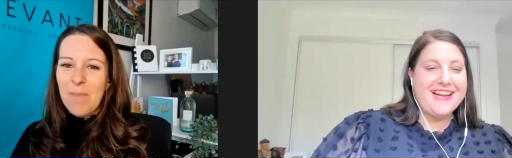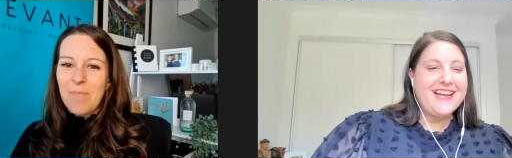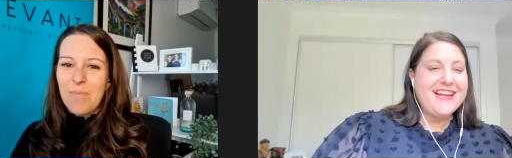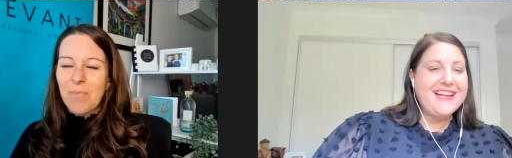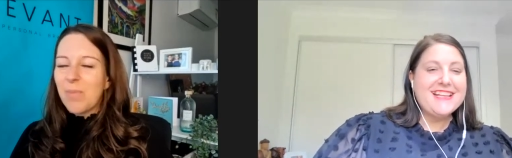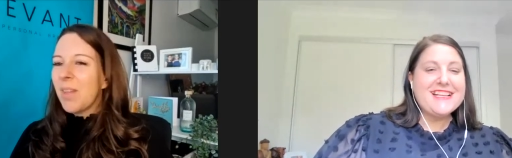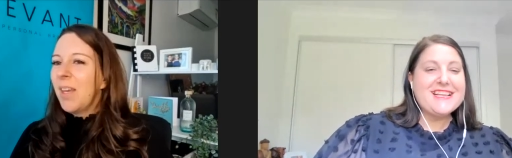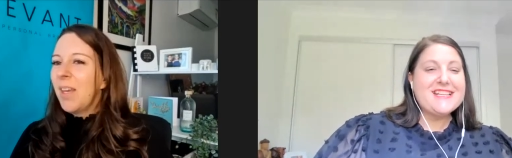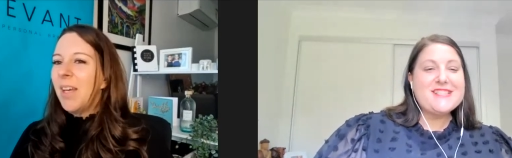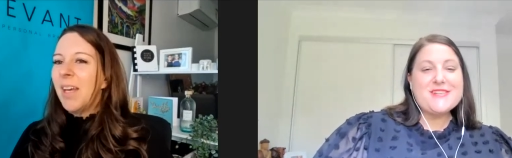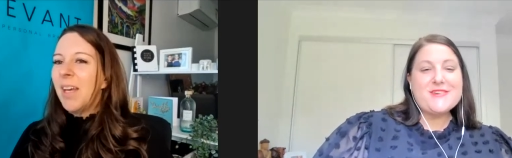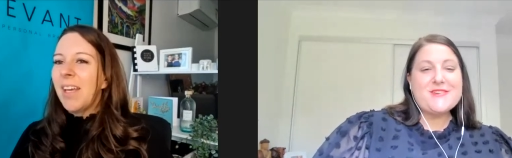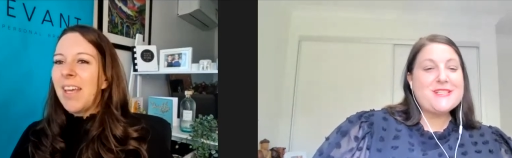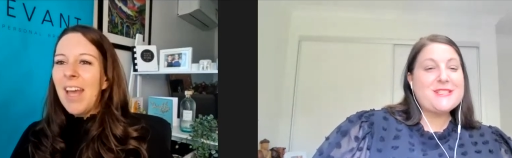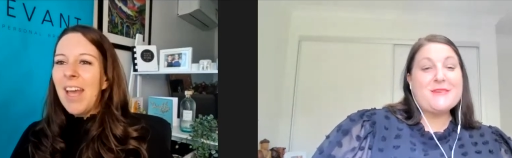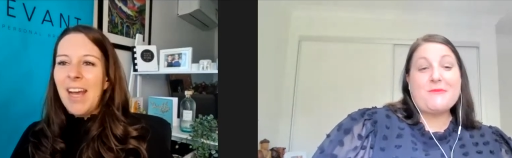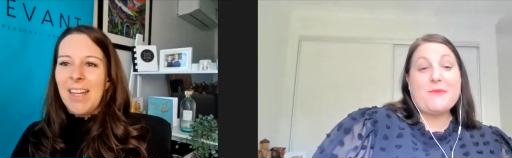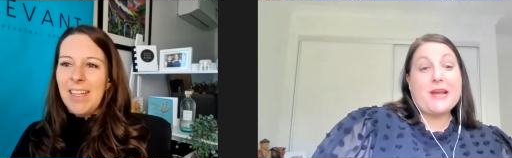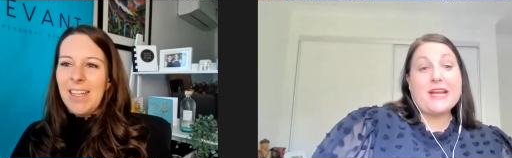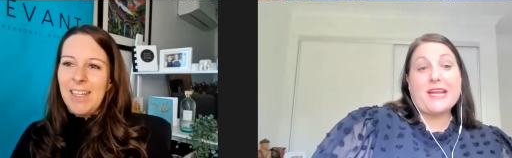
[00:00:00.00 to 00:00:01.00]
Speaker 1: So the joys
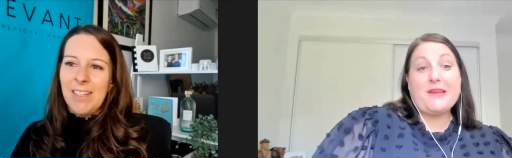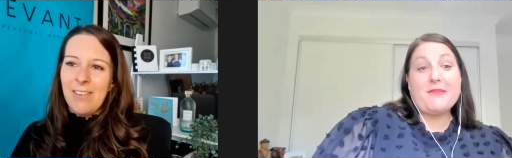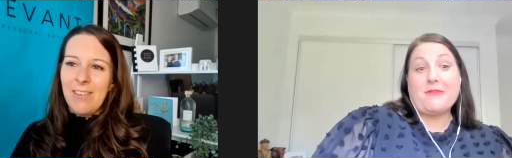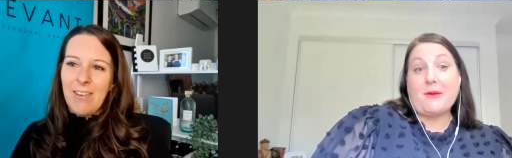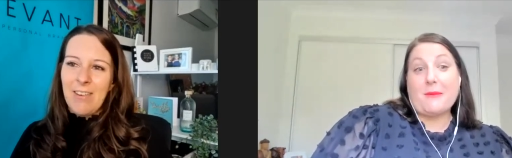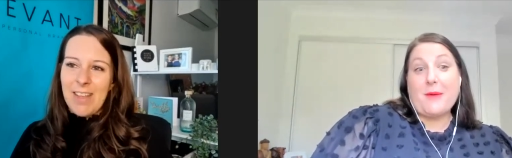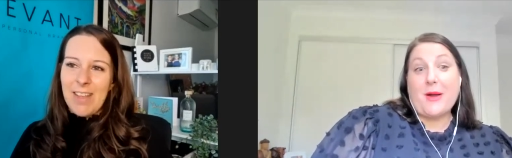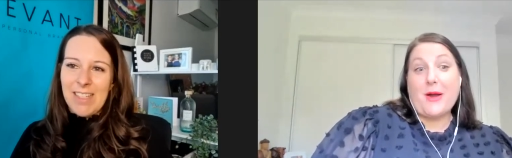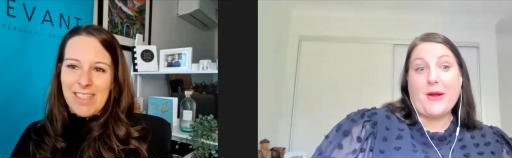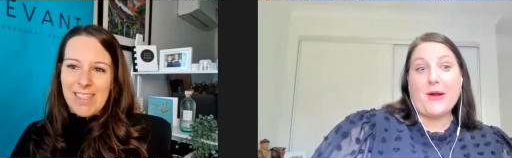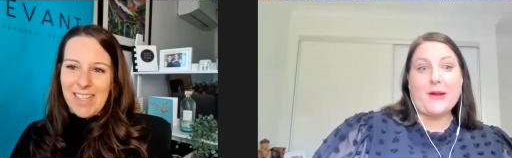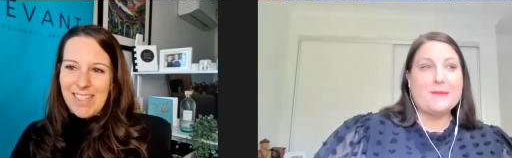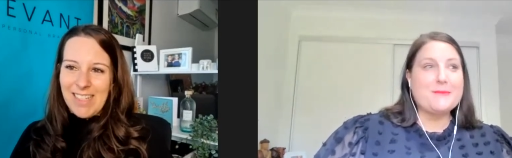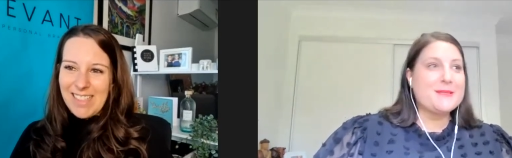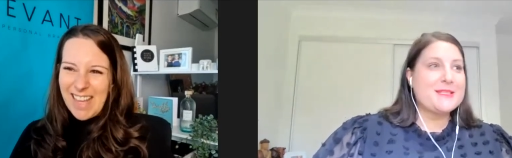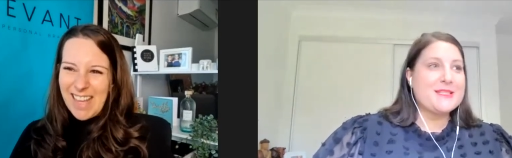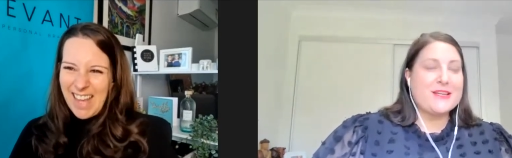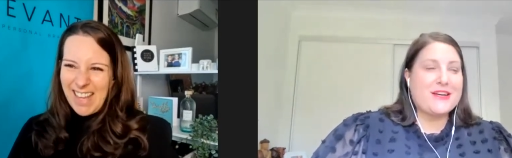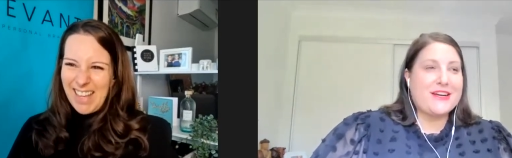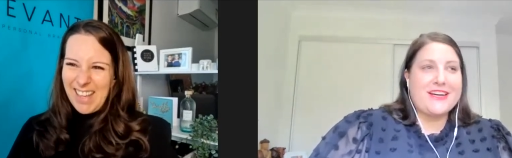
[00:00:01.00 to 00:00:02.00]
of working from home.
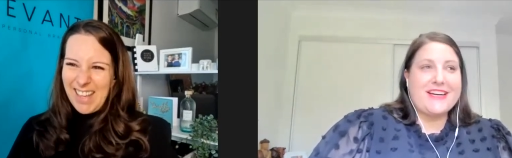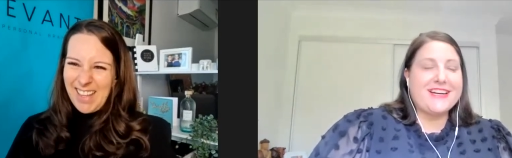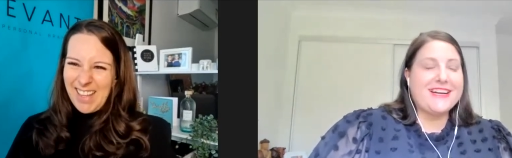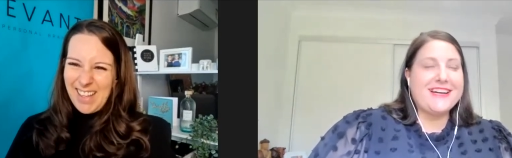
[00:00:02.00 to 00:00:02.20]
So